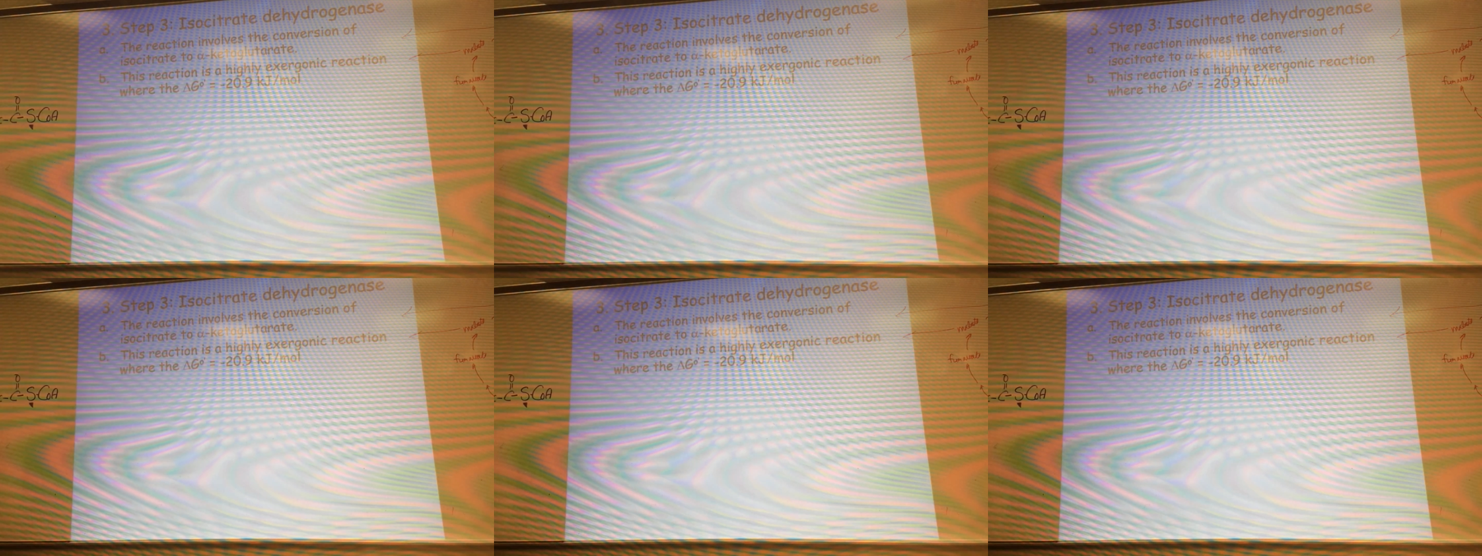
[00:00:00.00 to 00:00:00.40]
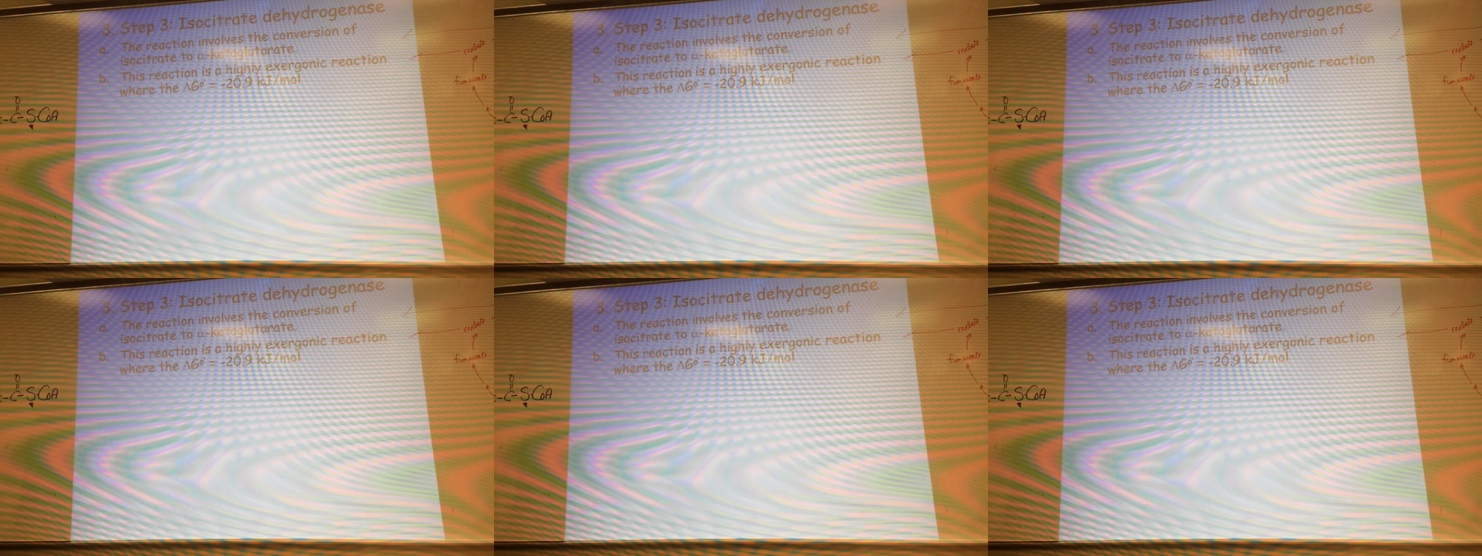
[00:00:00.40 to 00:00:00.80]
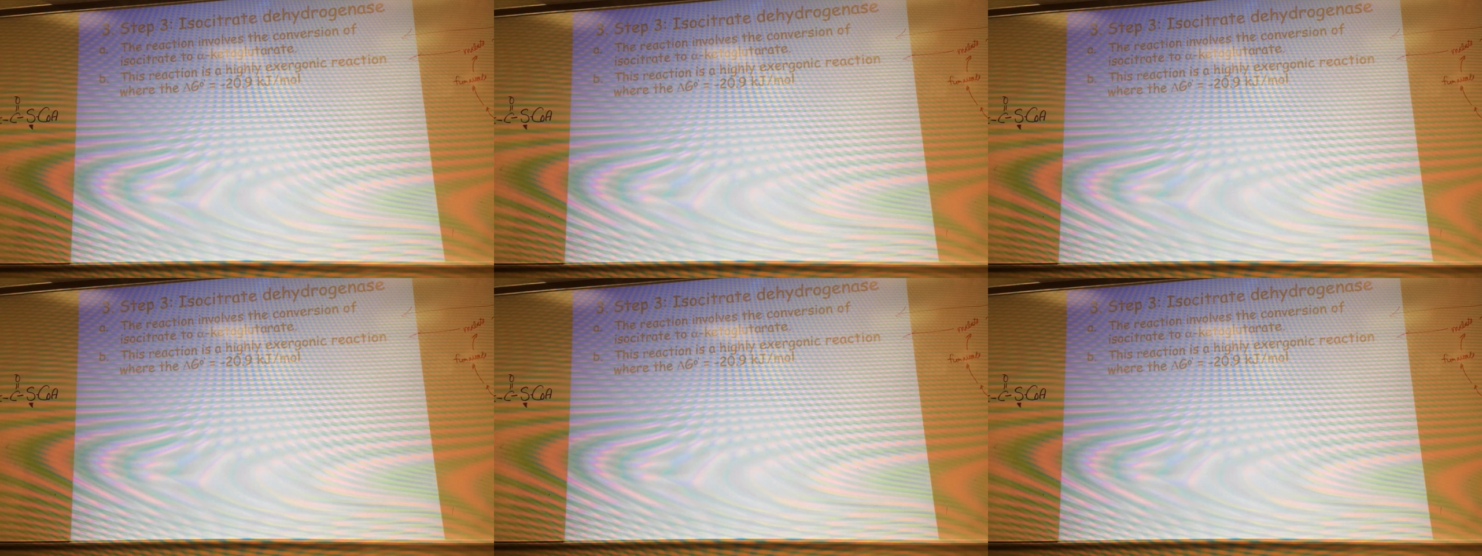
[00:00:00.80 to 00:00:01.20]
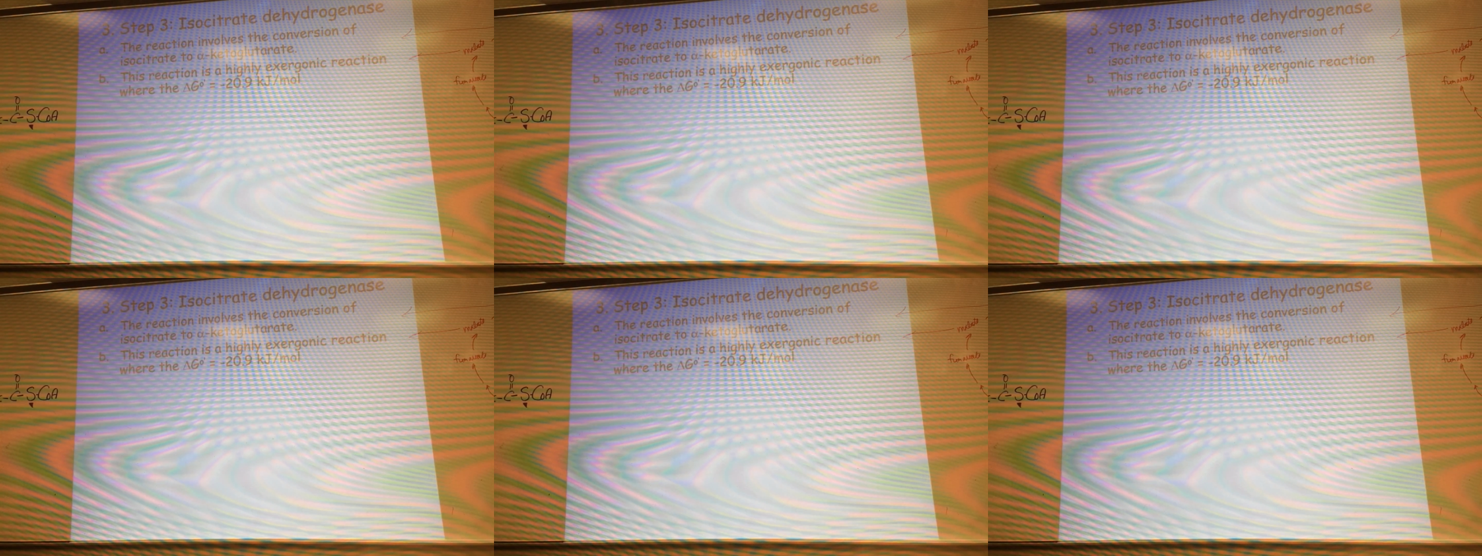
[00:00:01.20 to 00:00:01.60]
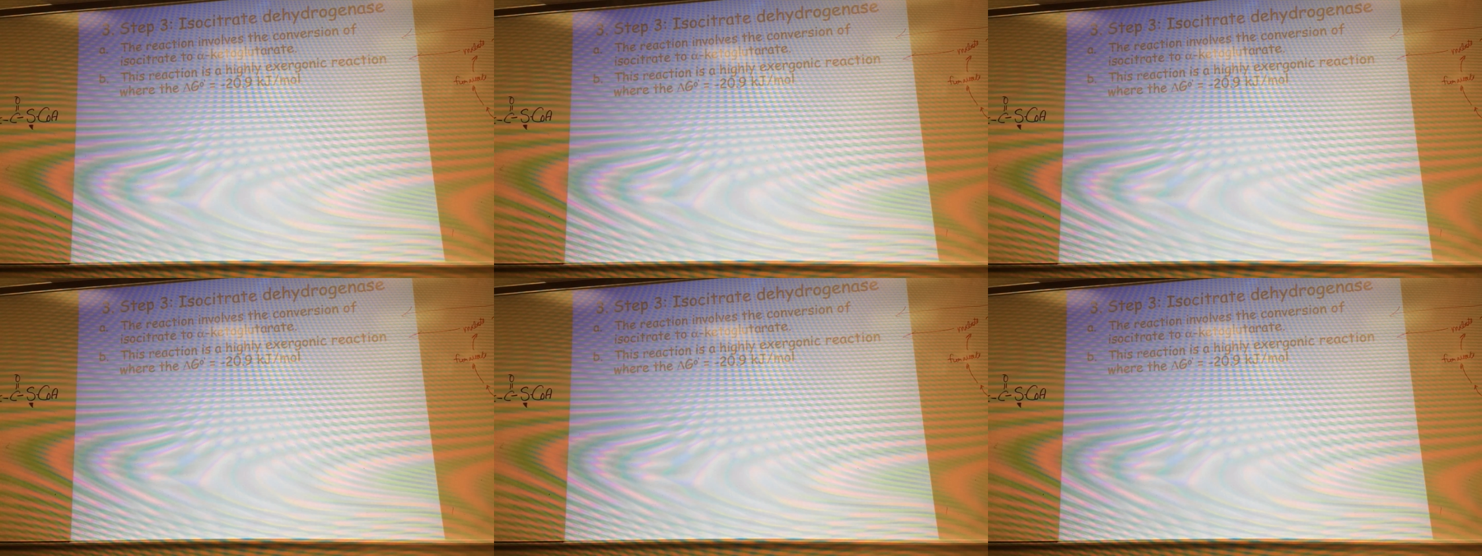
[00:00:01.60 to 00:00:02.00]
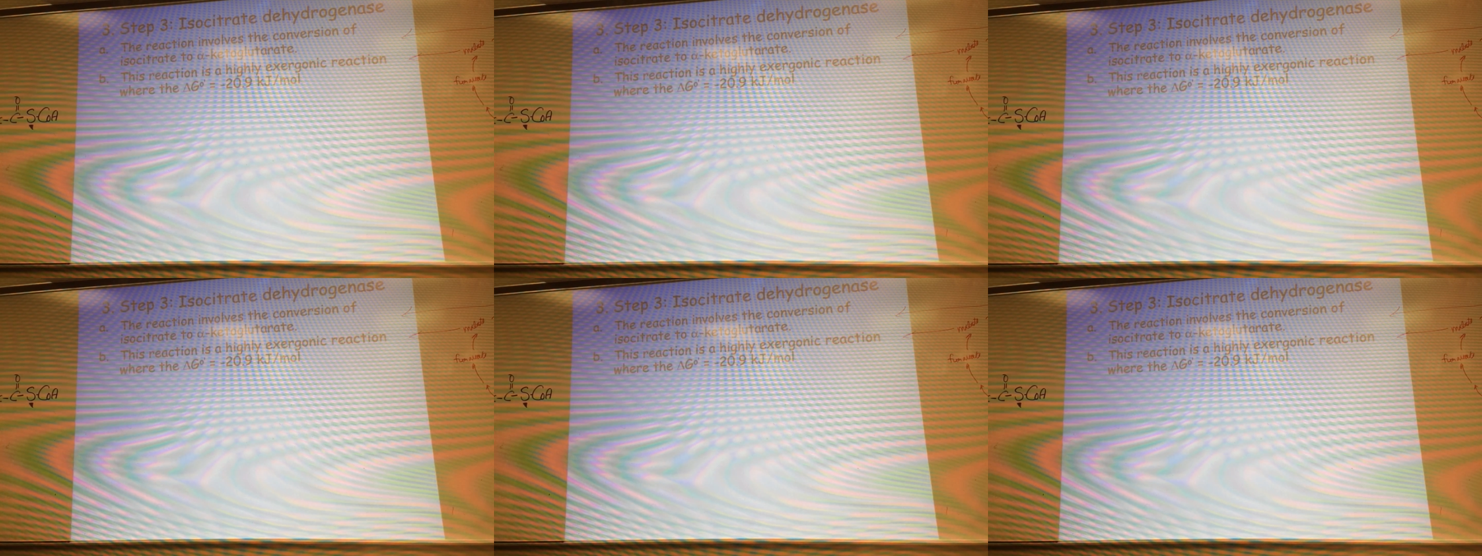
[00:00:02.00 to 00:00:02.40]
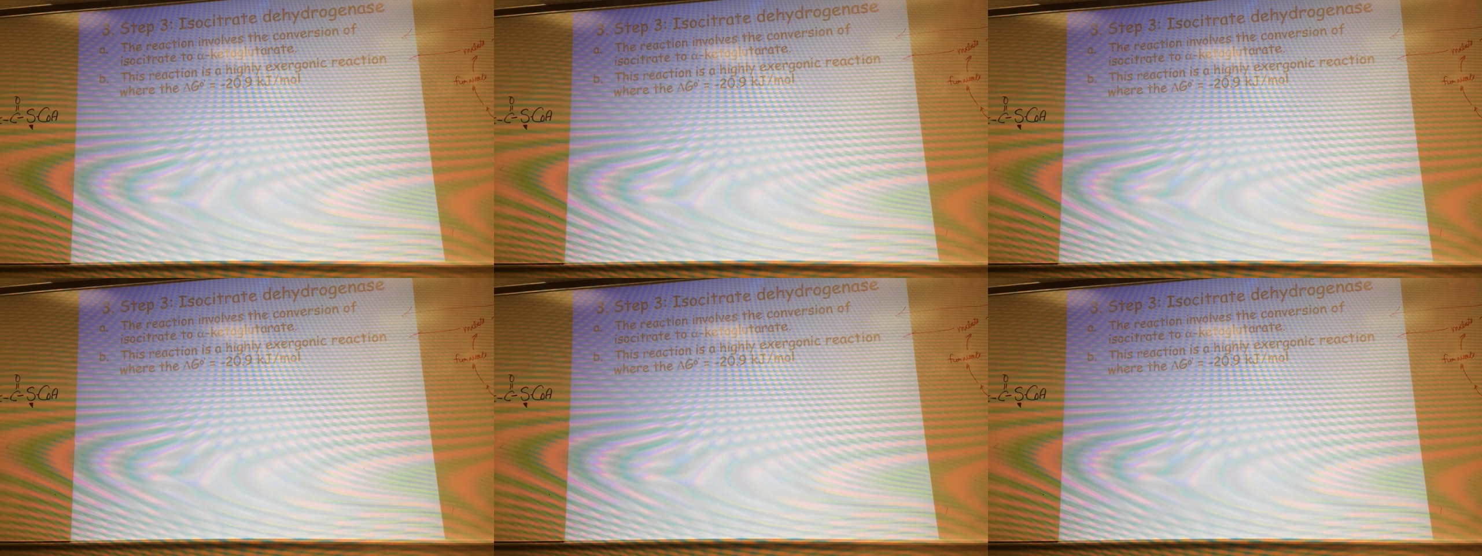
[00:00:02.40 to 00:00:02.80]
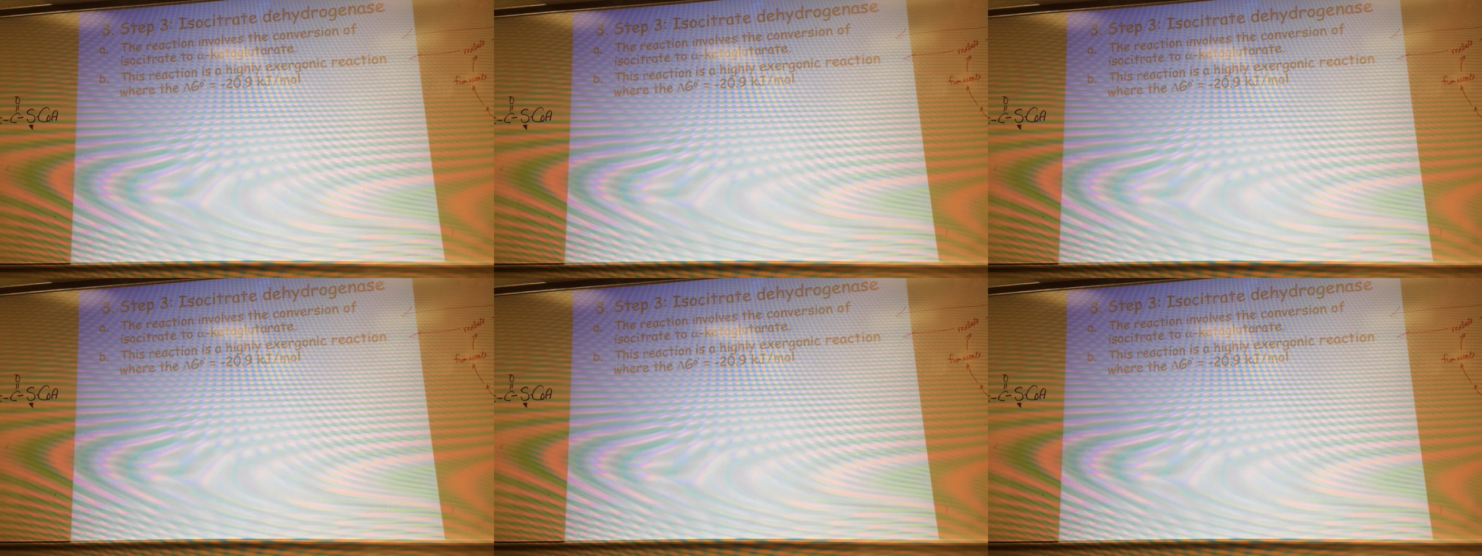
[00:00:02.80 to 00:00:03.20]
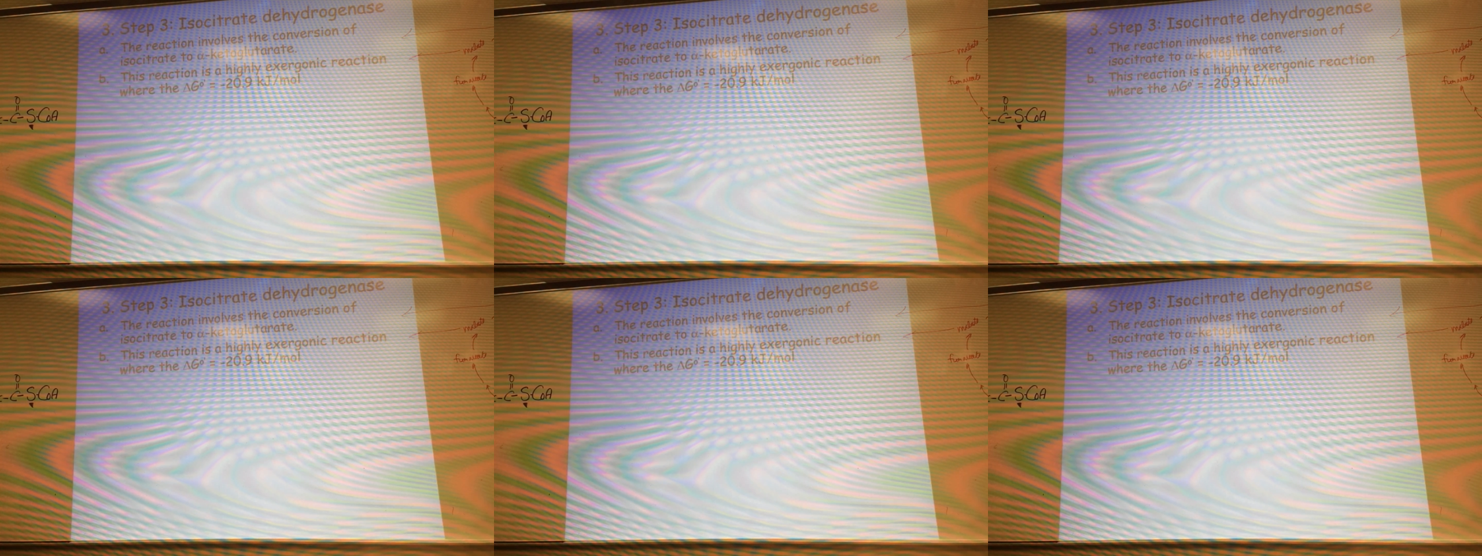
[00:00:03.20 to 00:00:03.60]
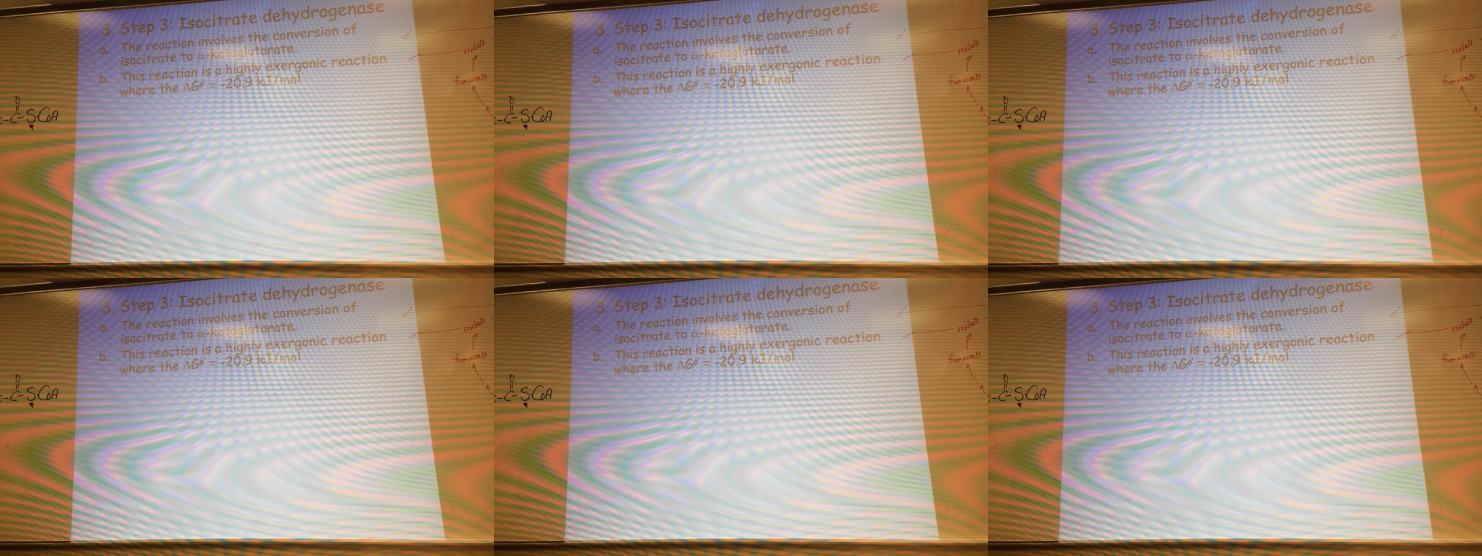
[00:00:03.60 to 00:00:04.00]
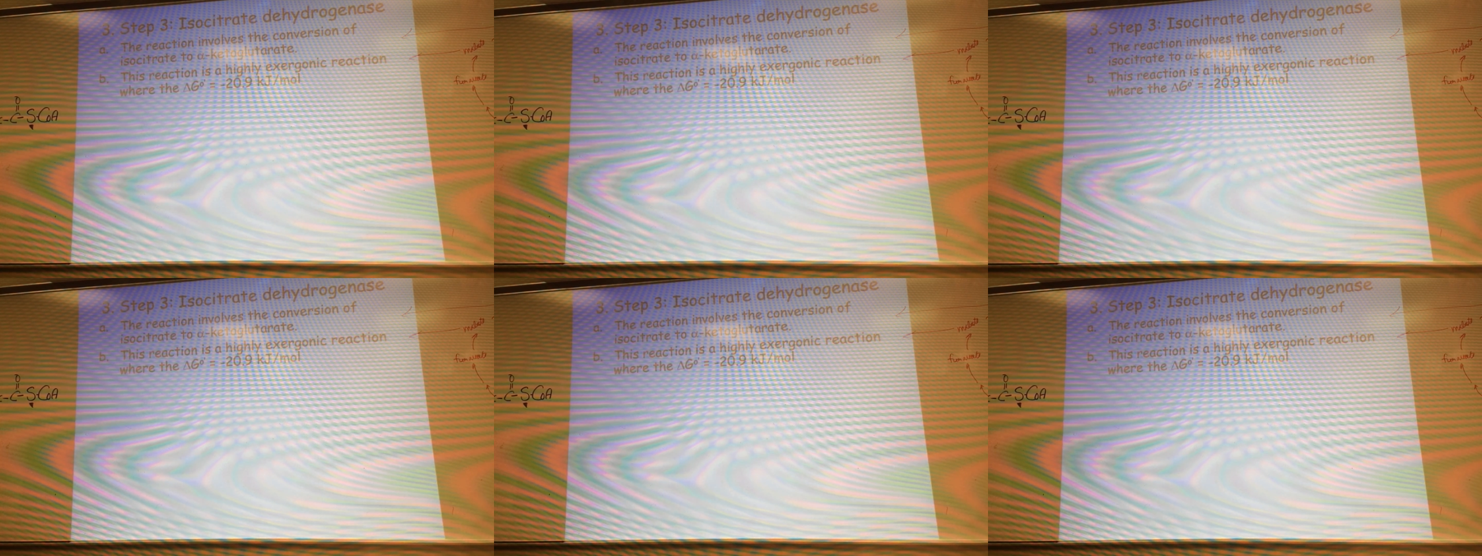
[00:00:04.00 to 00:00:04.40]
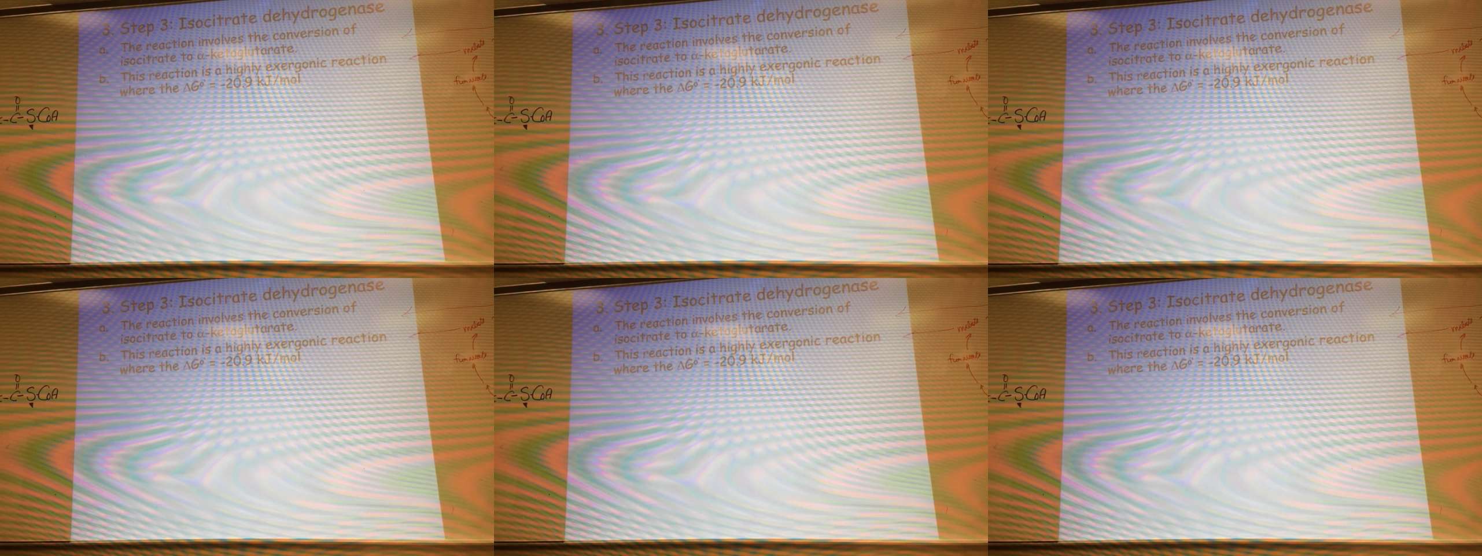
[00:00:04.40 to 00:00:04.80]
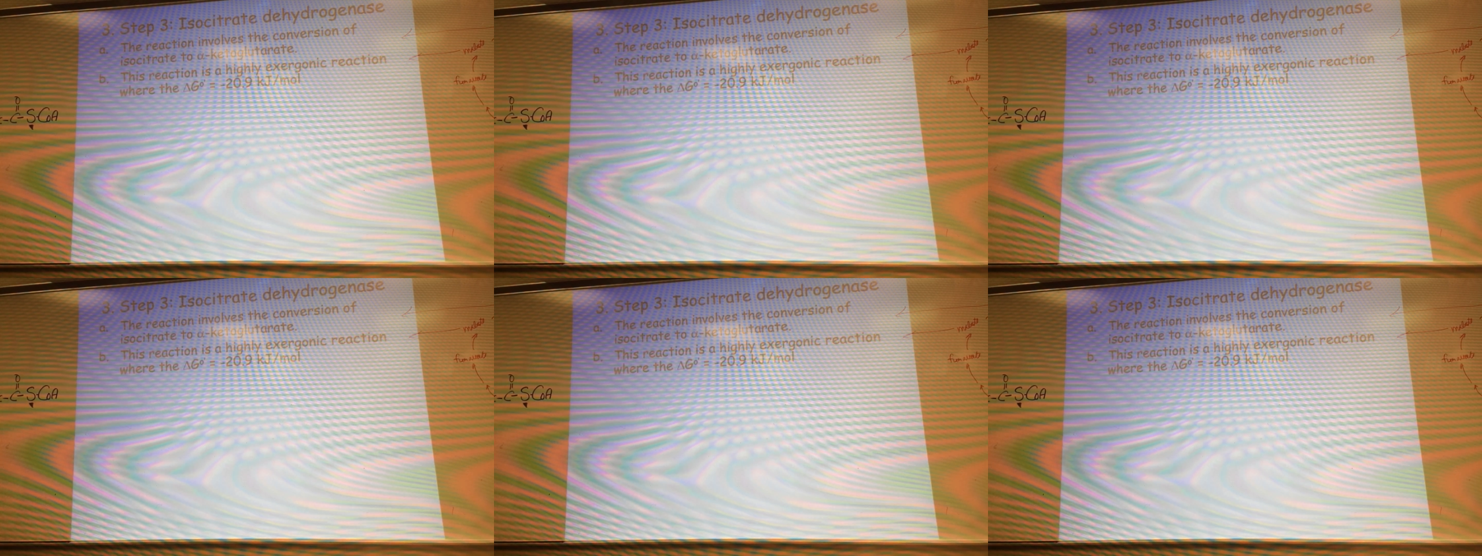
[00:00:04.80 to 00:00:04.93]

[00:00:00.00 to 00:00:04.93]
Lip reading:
[unreadable: no face in view]